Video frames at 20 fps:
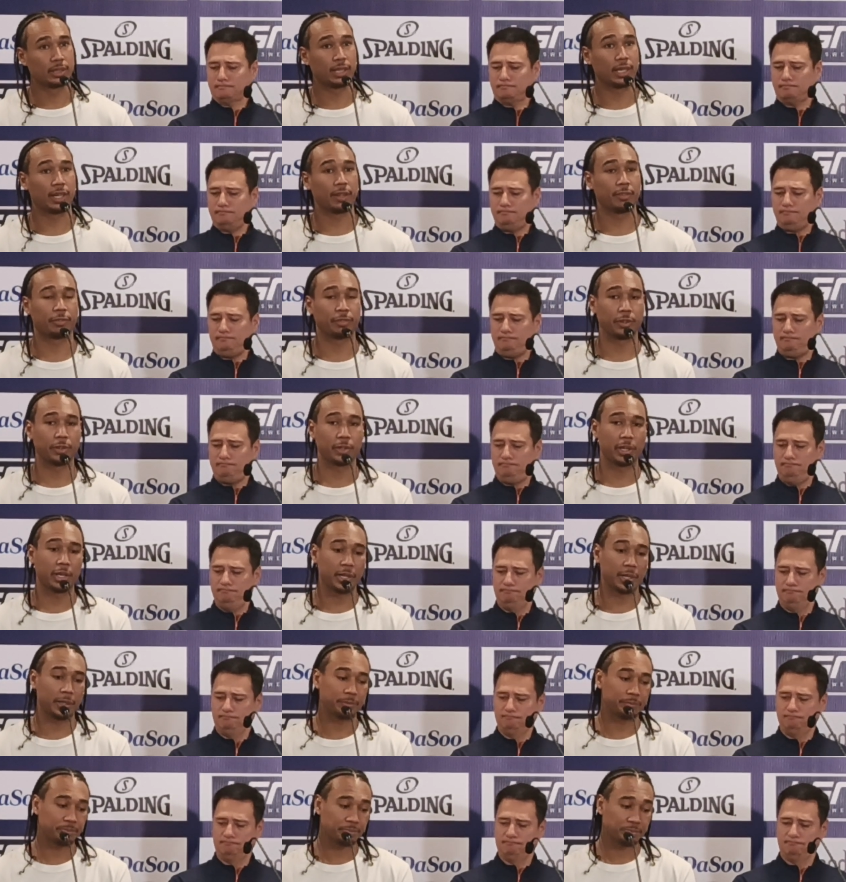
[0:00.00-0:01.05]
Speaker 1: Yeah, for
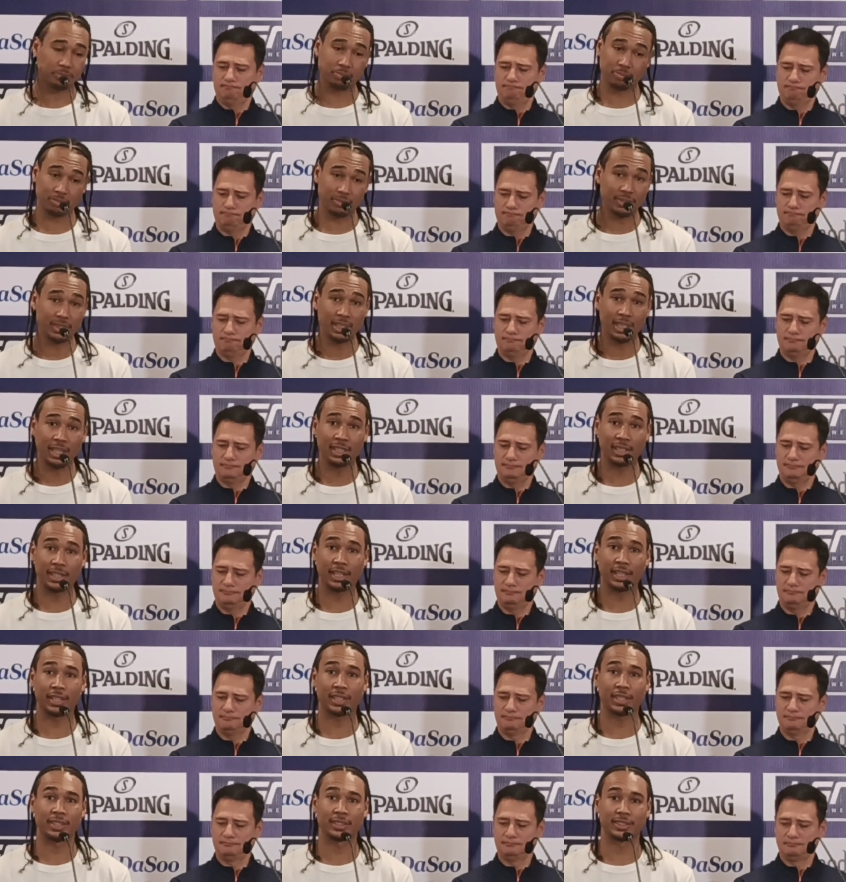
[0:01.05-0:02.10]
um,
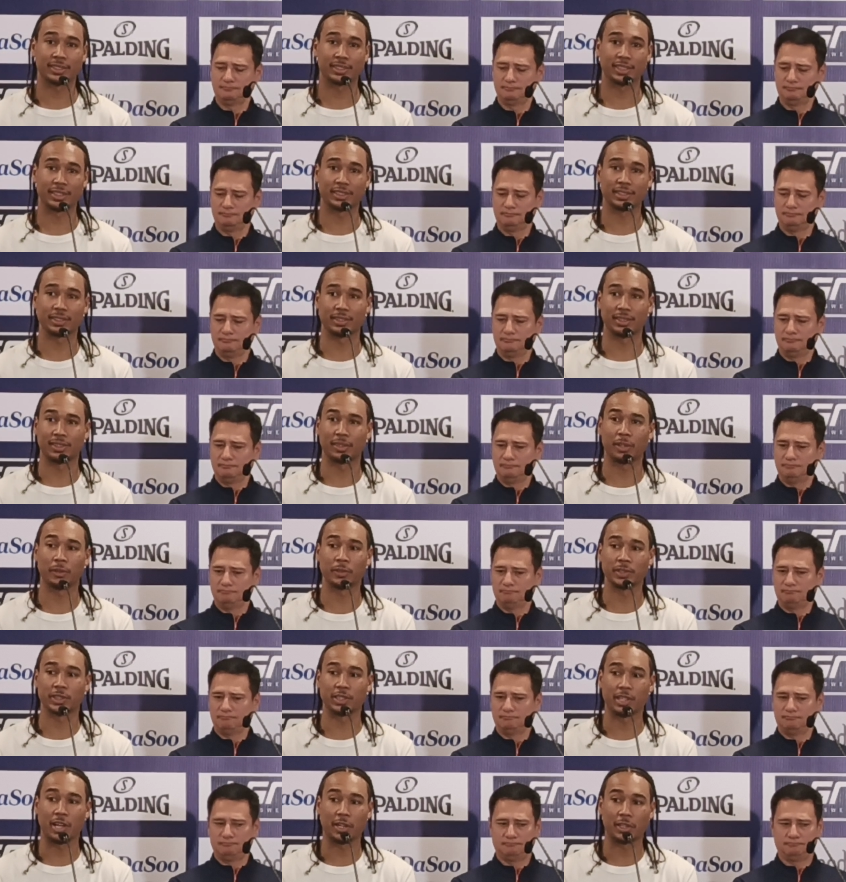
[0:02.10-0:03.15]
again, it's it's
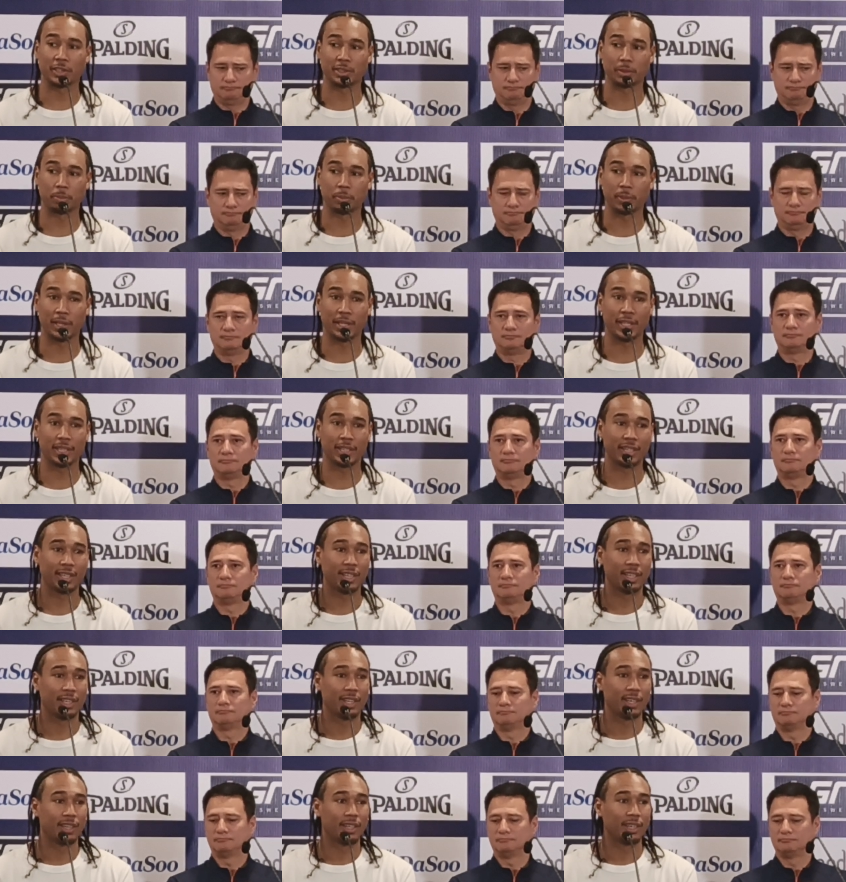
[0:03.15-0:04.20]
always an honor to play
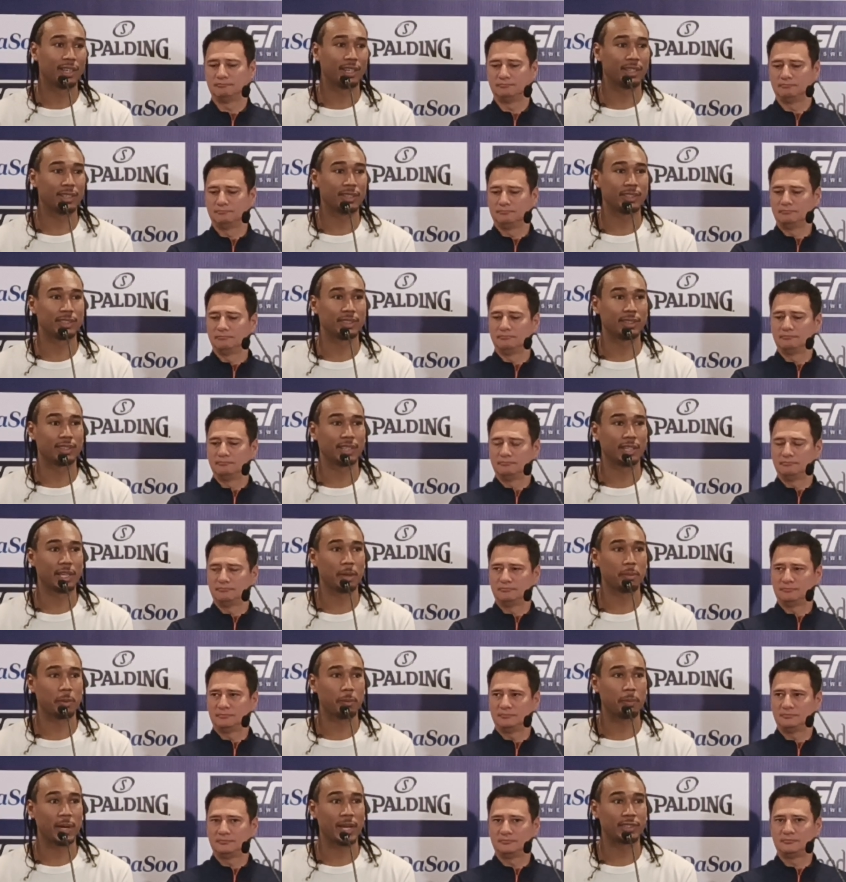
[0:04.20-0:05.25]
uh, the, the,
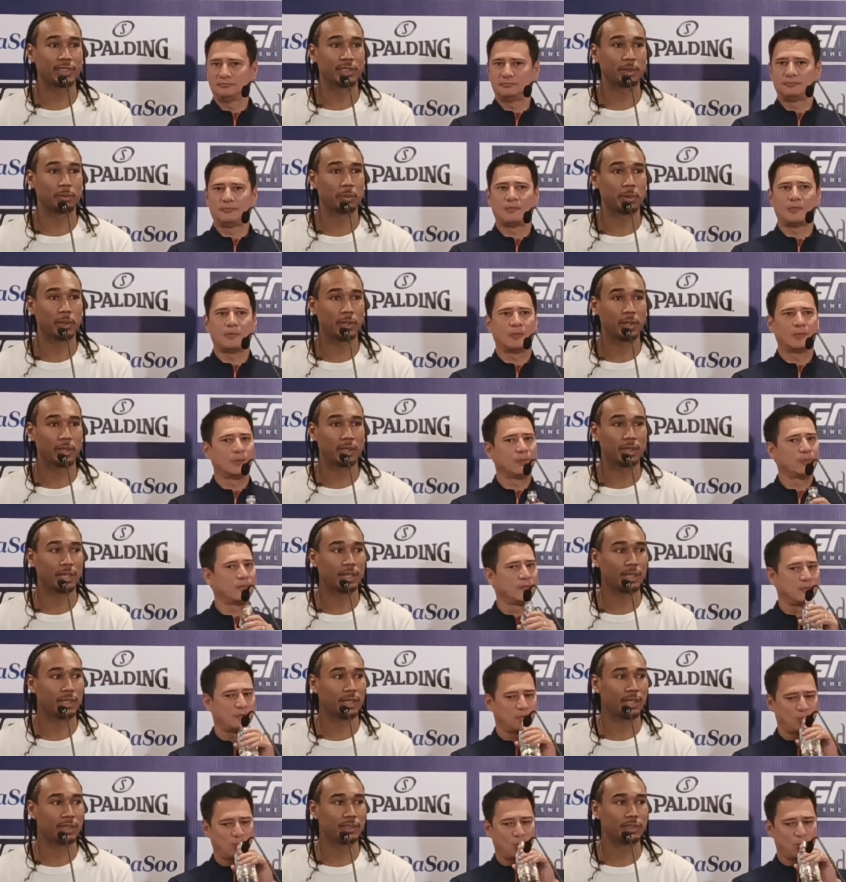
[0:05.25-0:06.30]
game of basketball
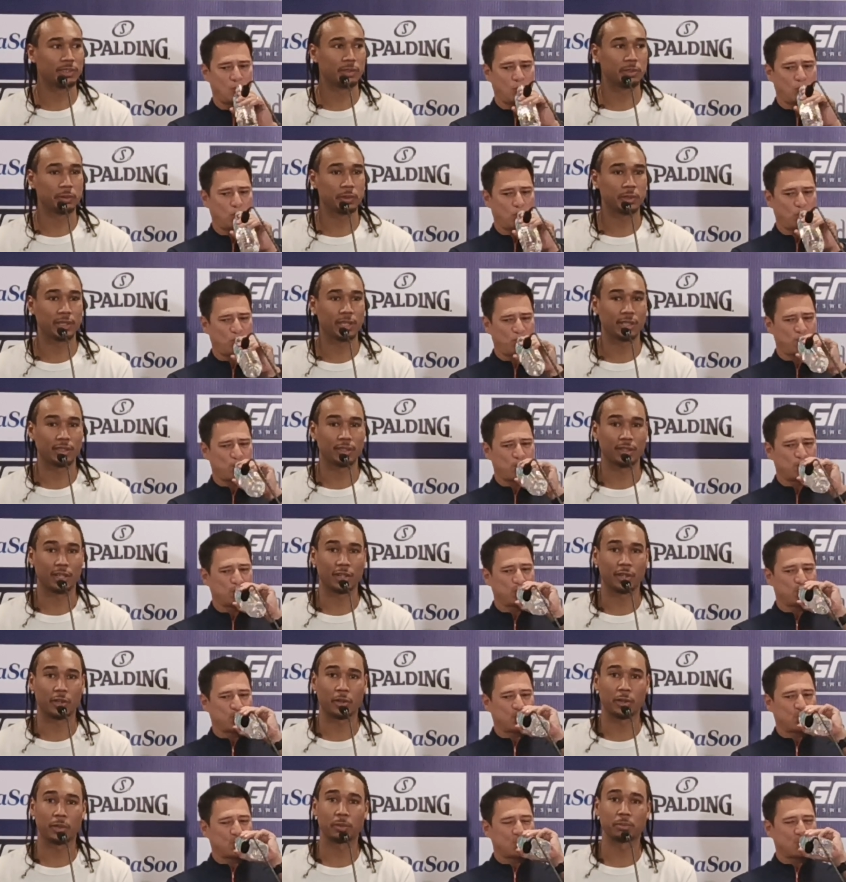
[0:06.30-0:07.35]
and, and to do it on,
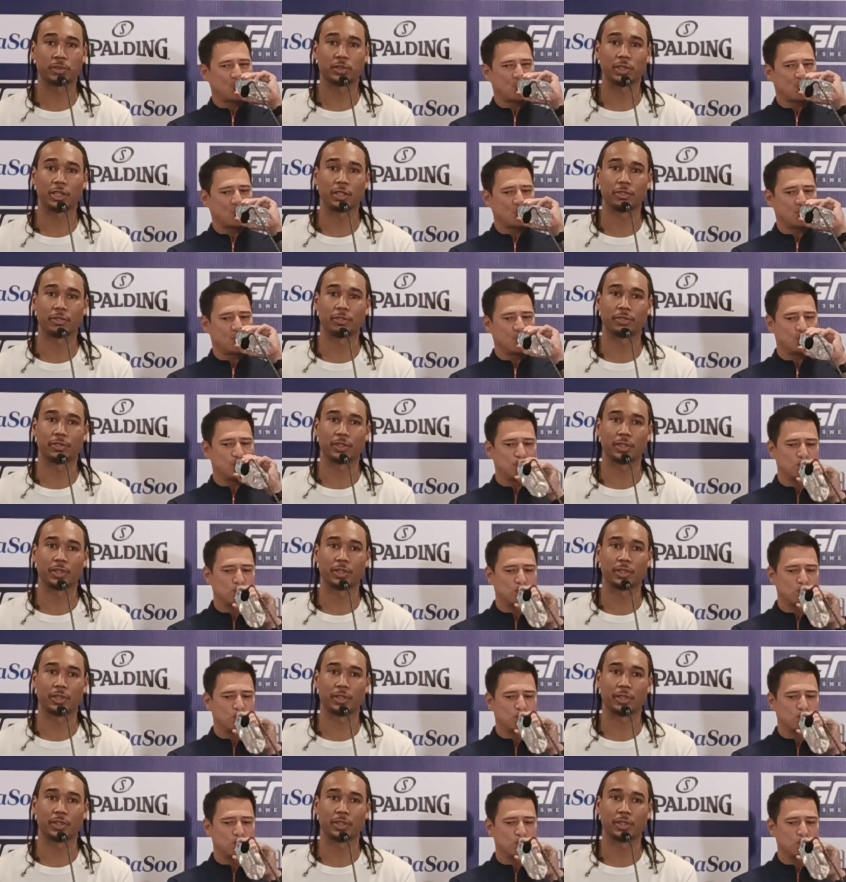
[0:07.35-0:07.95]
on, our home turf.